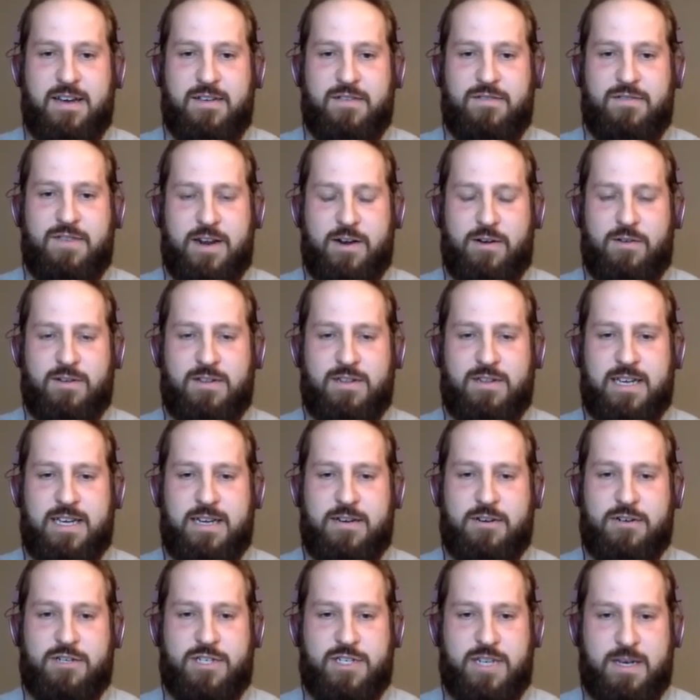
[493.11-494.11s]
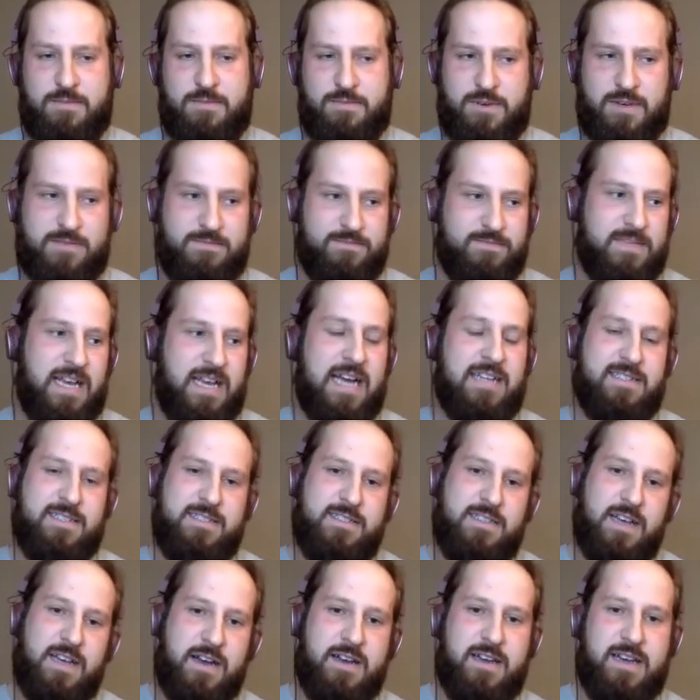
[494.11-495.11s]
veteran leadership, but that's
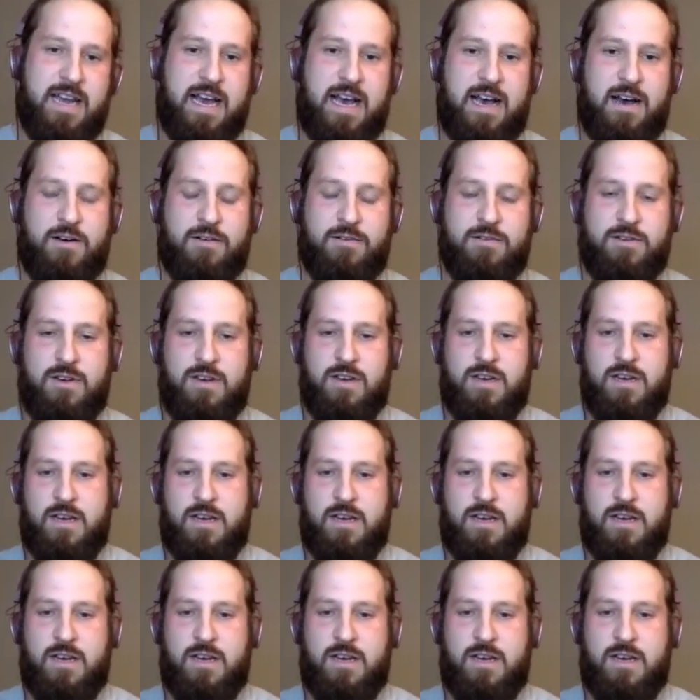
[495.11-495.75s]
done now,